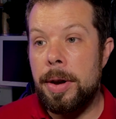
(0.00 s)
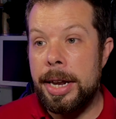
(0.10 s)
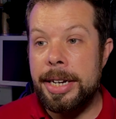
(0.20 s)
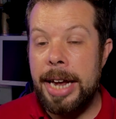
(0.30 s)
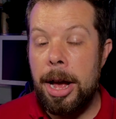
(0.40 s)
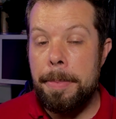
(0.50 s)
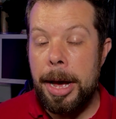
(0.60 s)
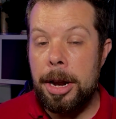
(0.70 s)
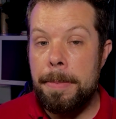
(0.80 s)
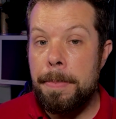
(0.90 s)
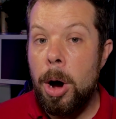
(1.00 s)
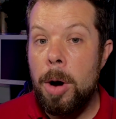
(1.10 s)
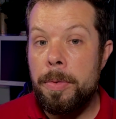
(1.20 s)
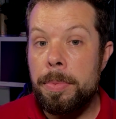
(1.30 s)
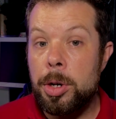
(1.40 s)
leaked out about it,
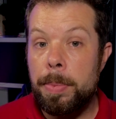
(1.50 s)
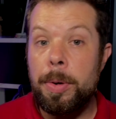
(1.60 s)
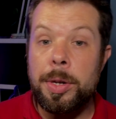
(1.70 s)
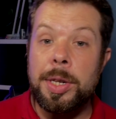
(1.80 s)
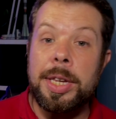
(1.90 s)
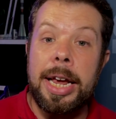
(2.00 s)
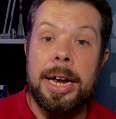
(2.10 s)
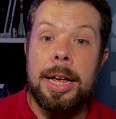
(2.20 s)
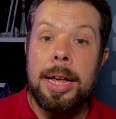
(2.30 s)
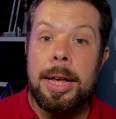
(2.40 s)
apart from Jon Prosser saying,